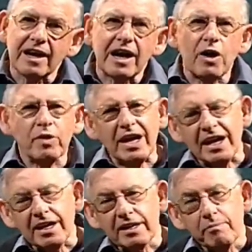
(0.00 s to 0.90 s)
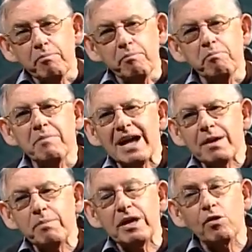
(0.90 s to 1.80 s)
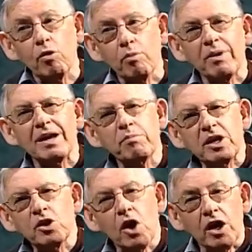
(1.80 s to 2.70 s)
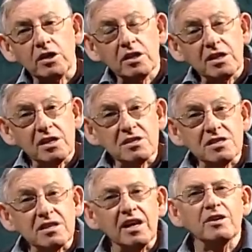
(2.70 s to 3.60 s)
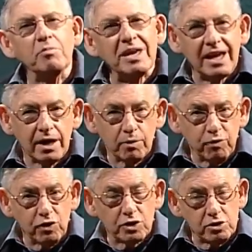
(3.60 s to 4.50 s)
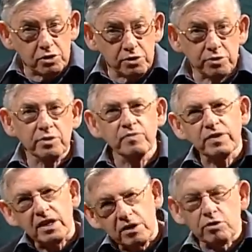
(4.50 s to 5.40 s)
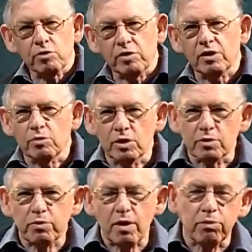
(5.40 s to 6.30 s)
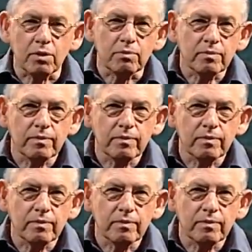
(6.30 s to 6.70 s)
okay, maybe or maybe not, this is going to be helpful to you in your real world problem.